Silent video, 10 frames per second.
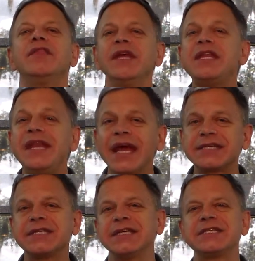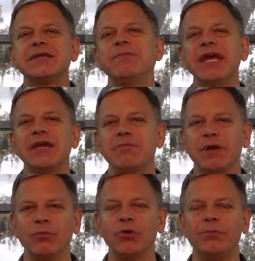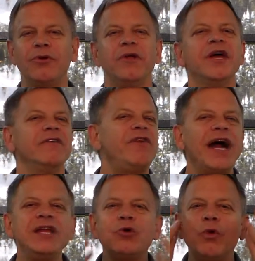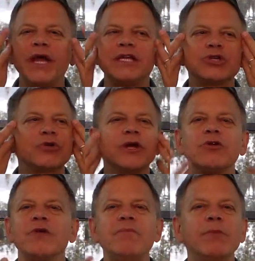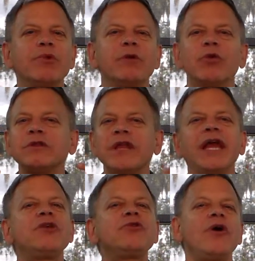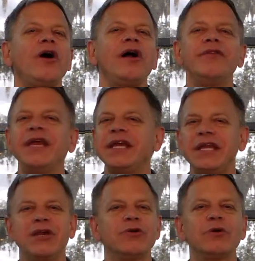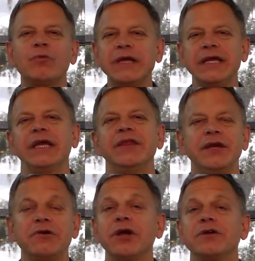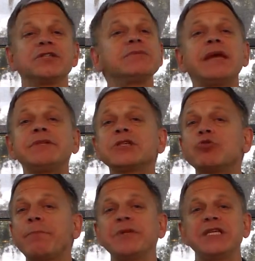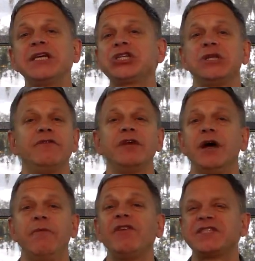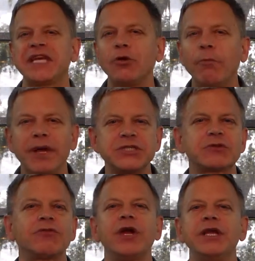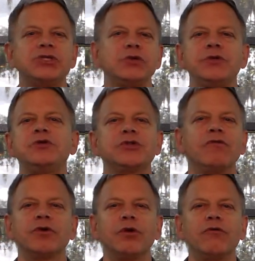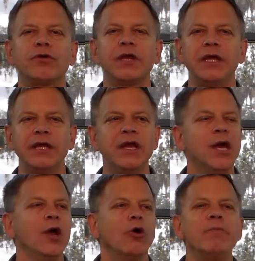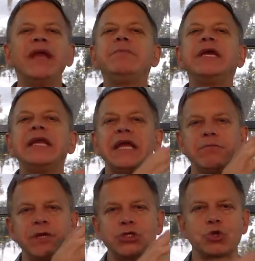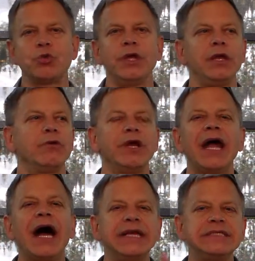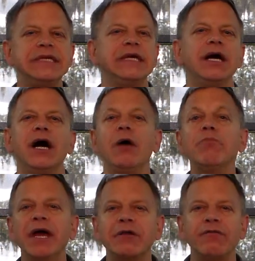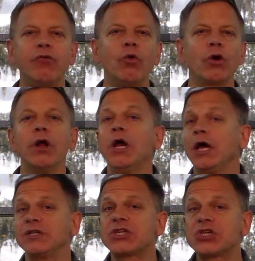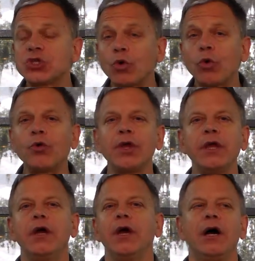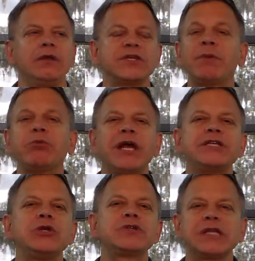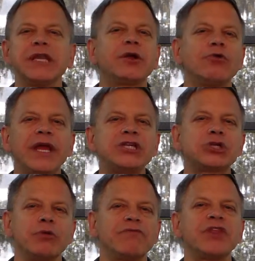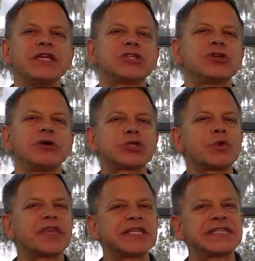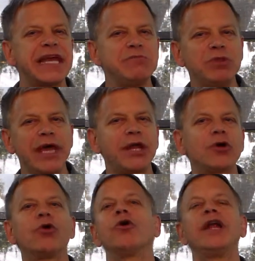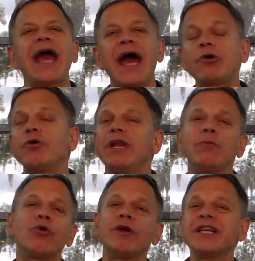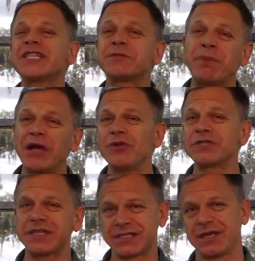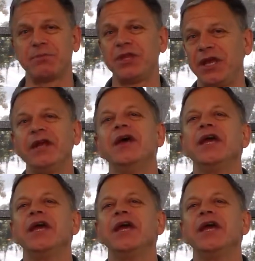Then next is to make it memorable. Find a way to trigger the memory where later on they can hear it ringing in their ears. Sometimes it's repetition of a, of a single buzz phrase you'll use over and over again, or maybe an imagery or an idea, a metaphor, a story. Uh, some people like to use alliteration where everything starts with the same letter or an acronym where it spells something